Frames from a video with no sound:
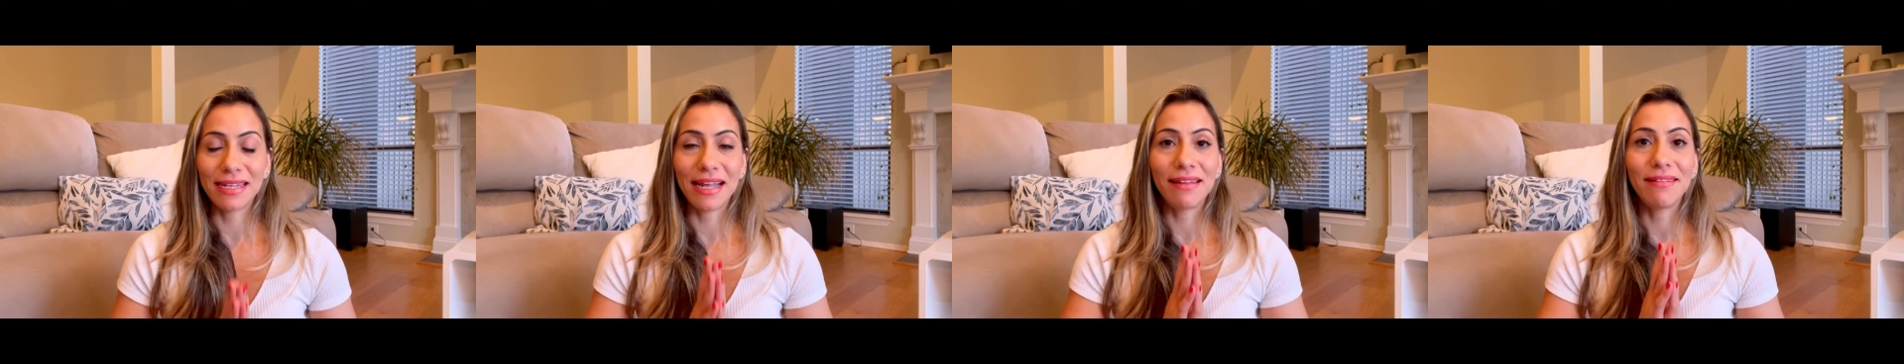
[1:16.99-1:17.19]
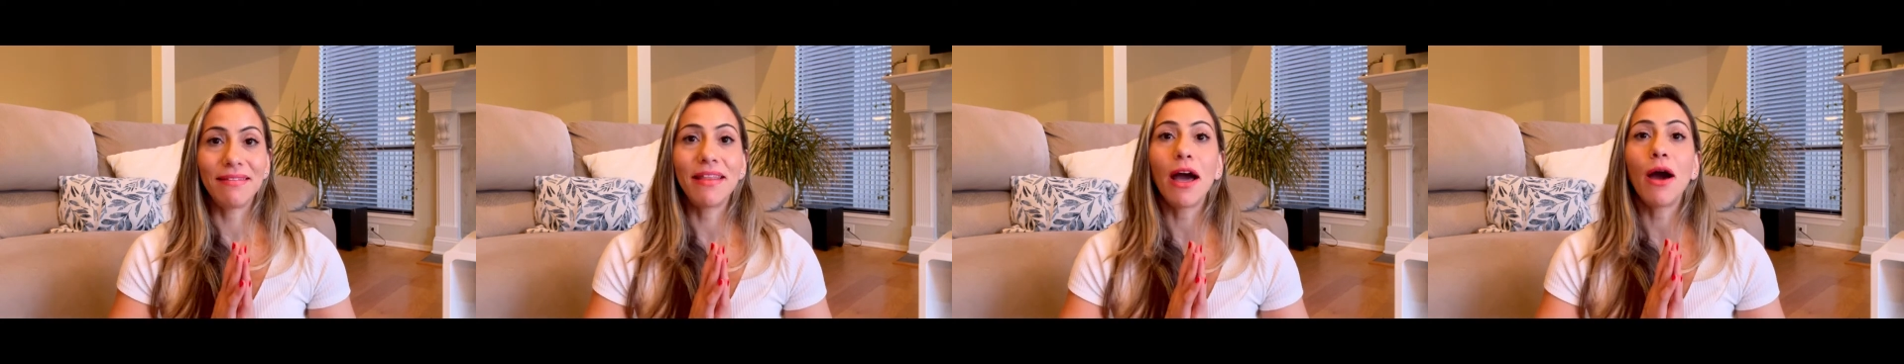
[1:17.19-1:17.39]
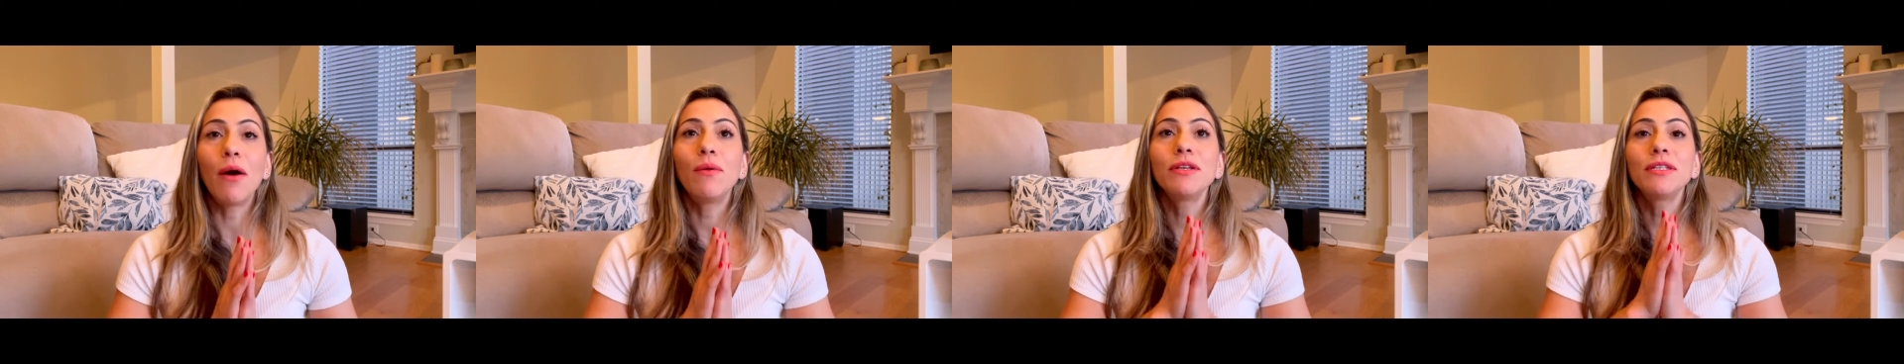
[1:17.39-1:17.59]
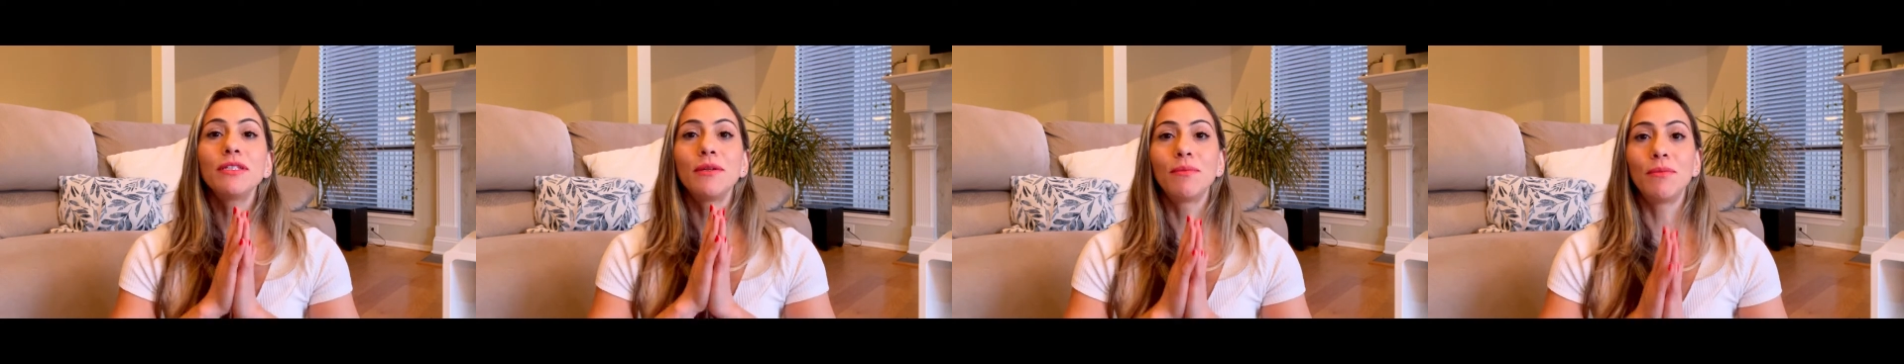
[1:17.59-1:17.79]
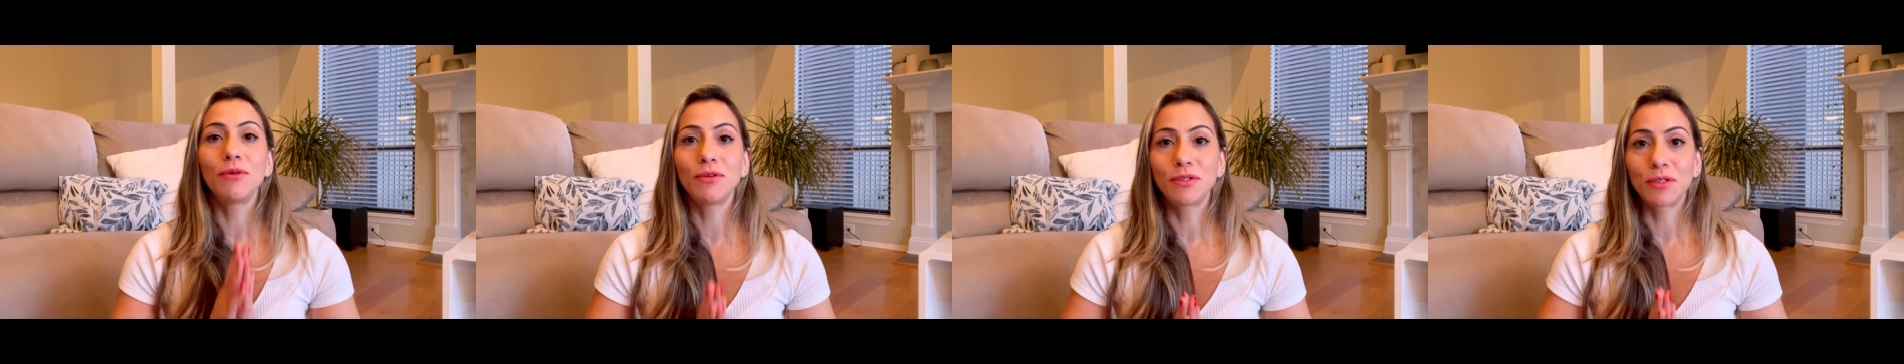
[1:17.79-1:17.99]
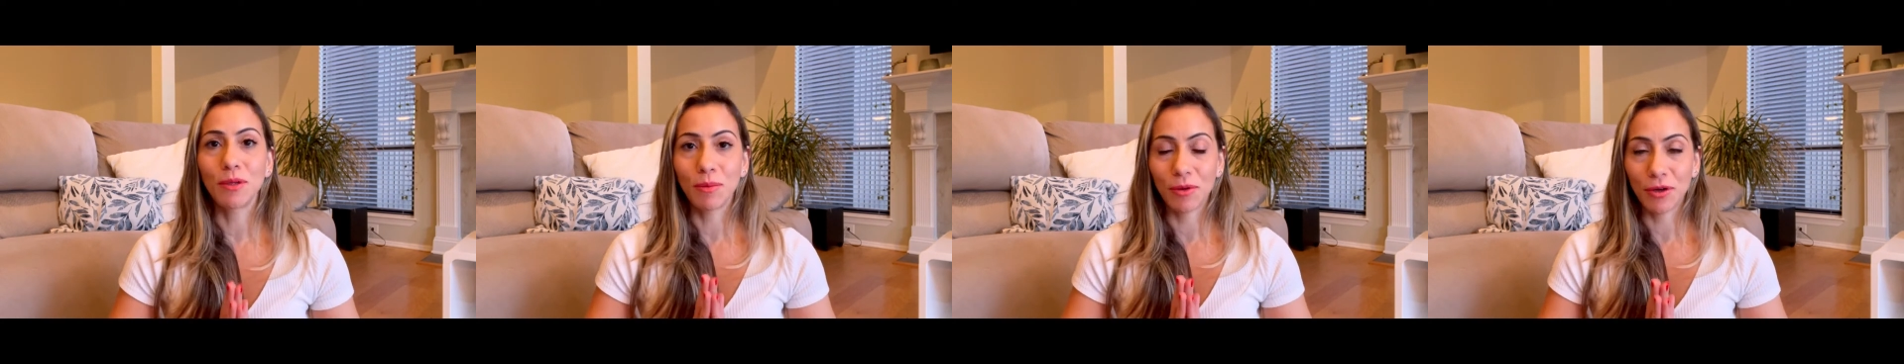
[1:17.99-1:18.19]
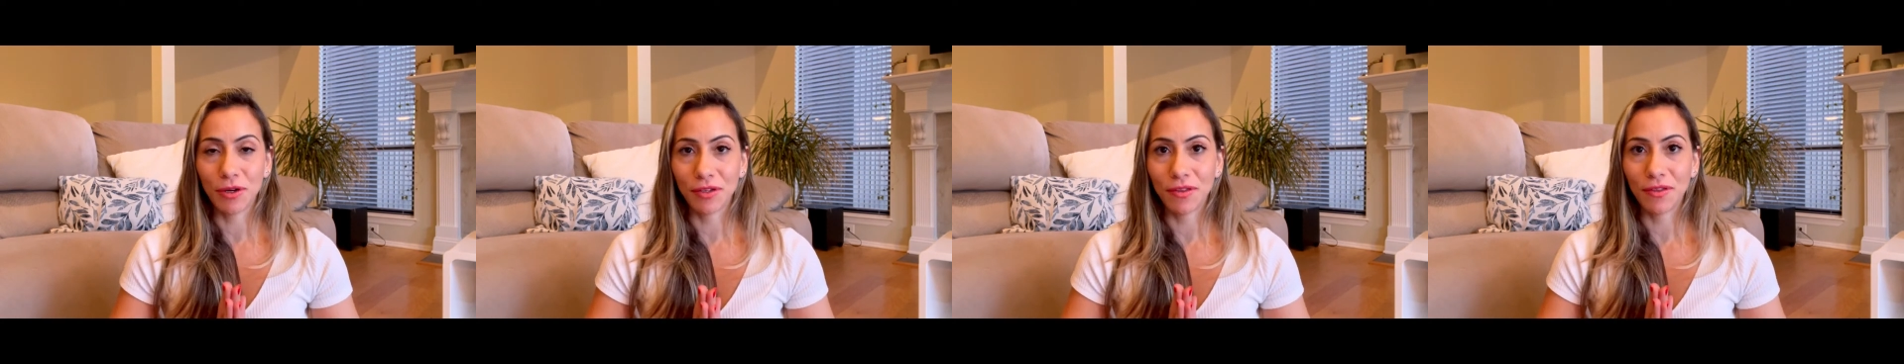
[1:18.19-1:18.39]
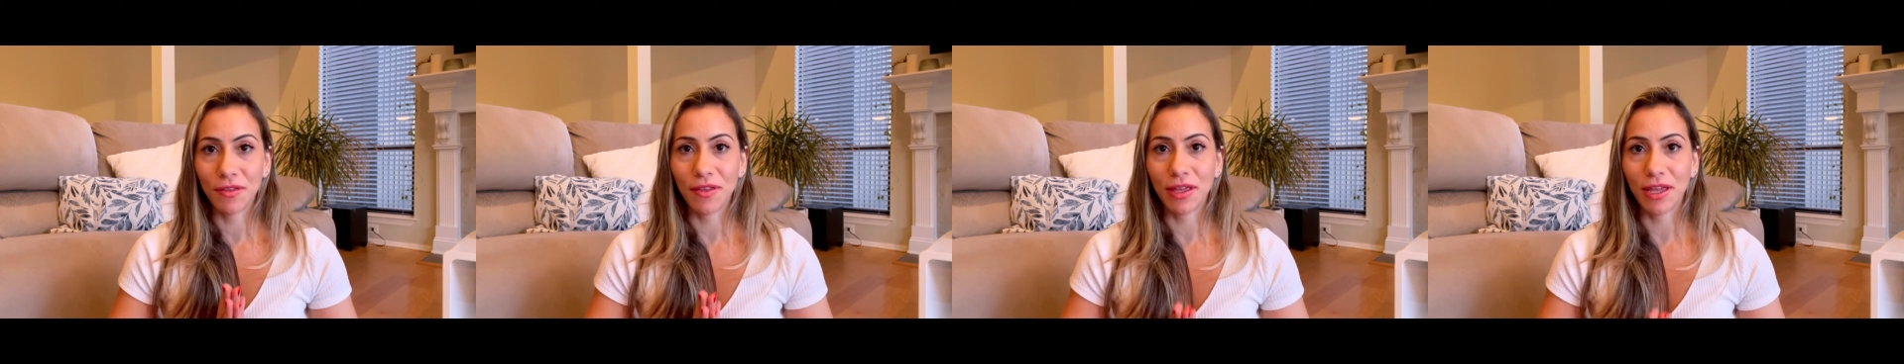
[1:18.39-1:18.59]
And that was the most
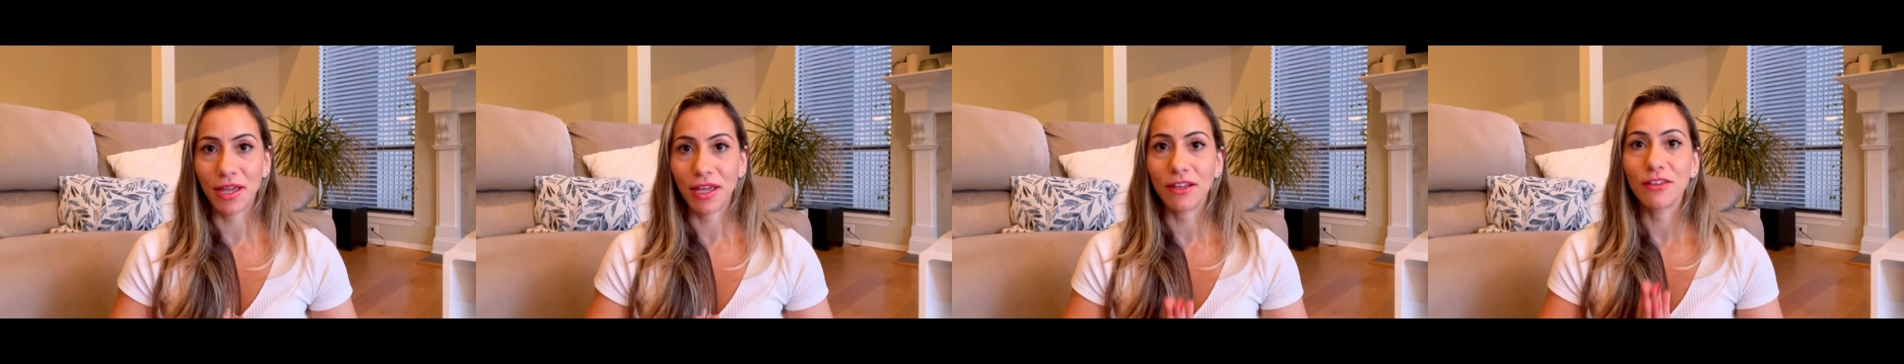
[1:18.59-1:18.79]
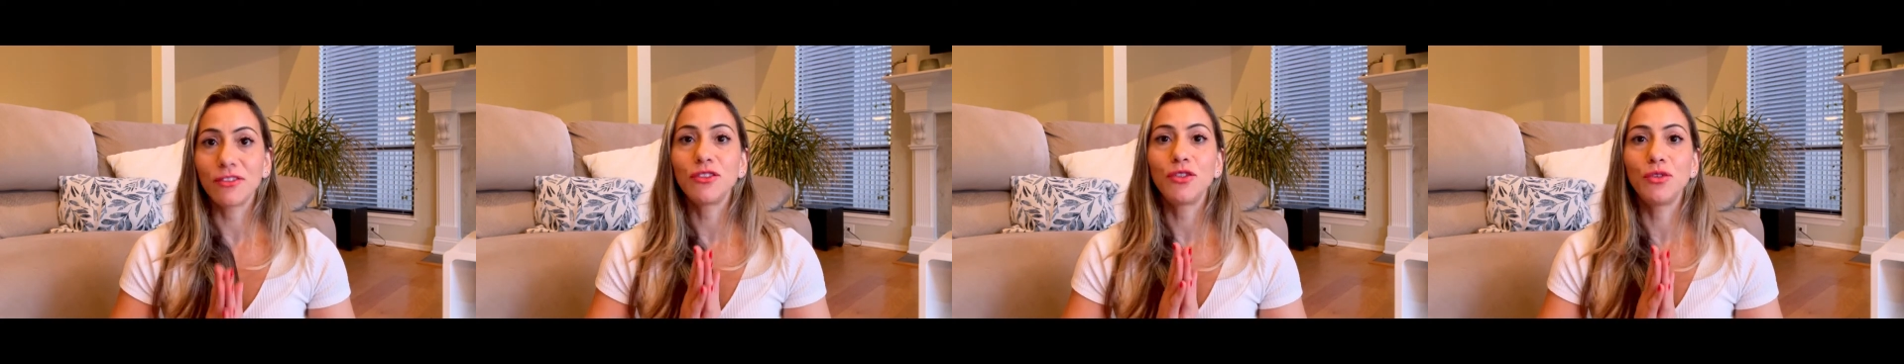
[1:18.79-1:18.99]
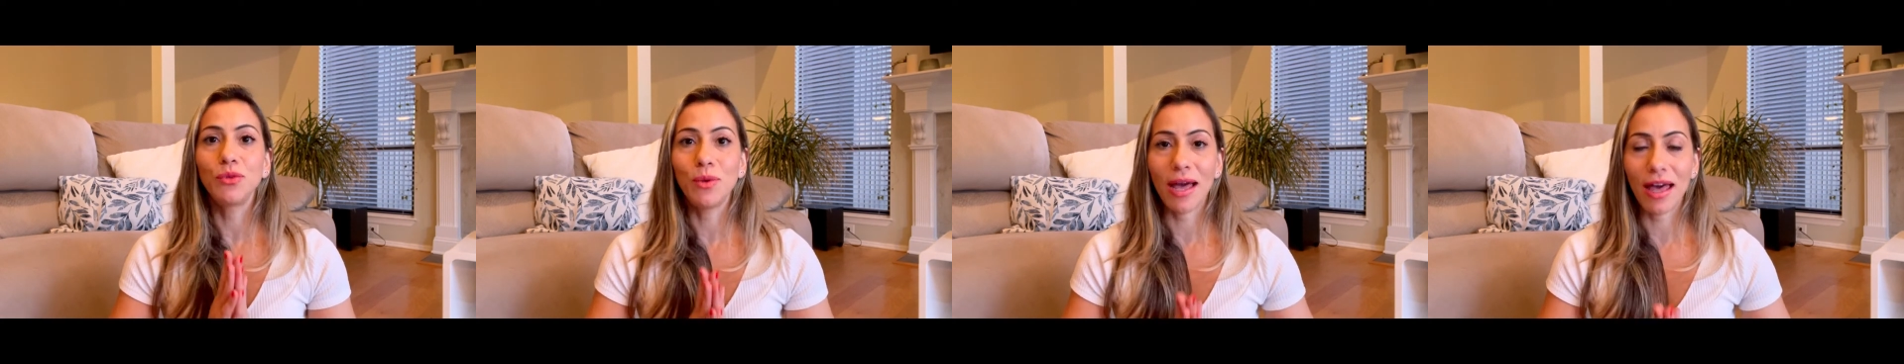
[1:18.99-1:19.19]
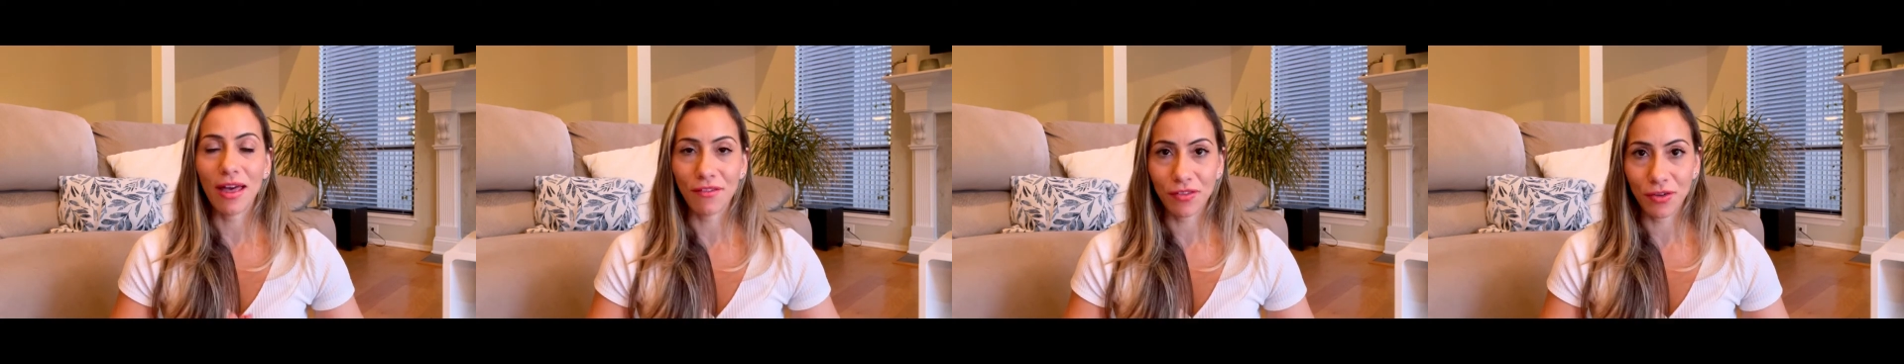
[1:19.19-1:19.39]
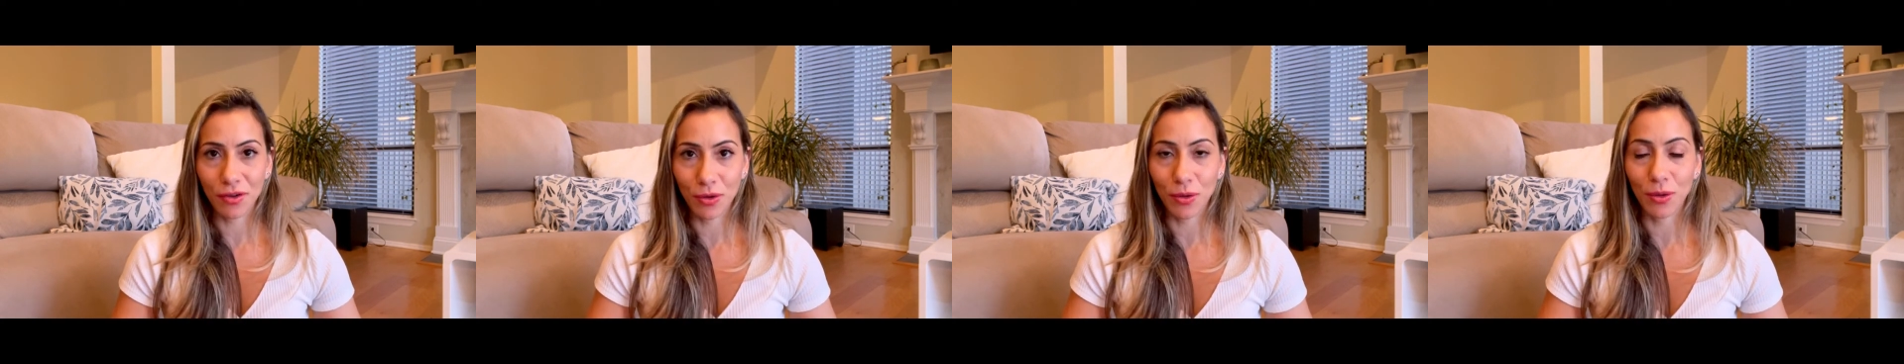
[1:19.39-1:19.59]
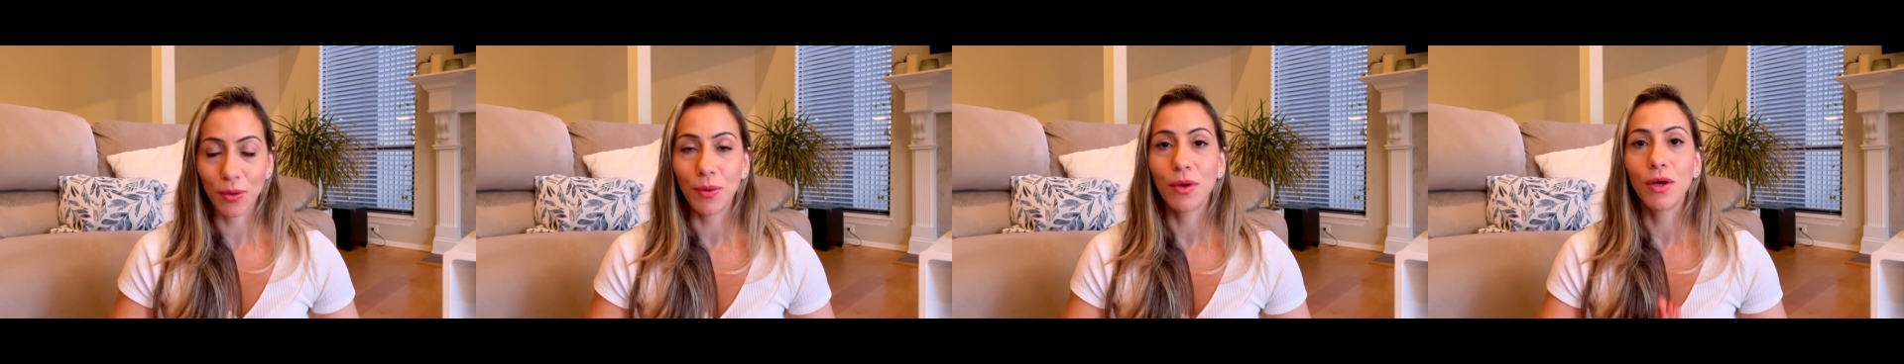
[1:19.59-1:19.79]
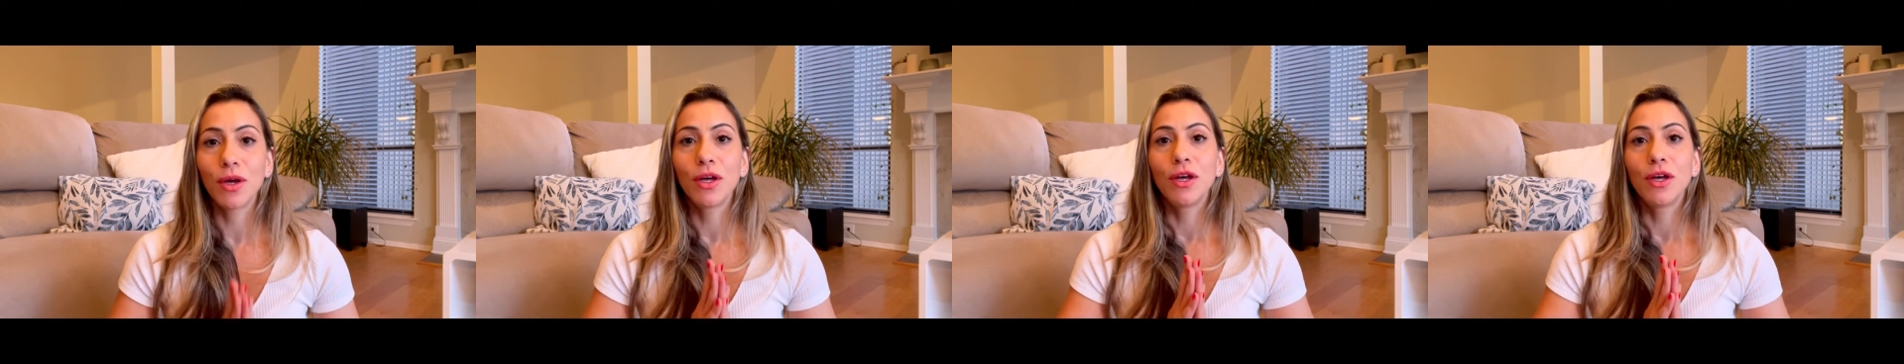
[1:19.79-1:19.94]
important thing, to have a goal.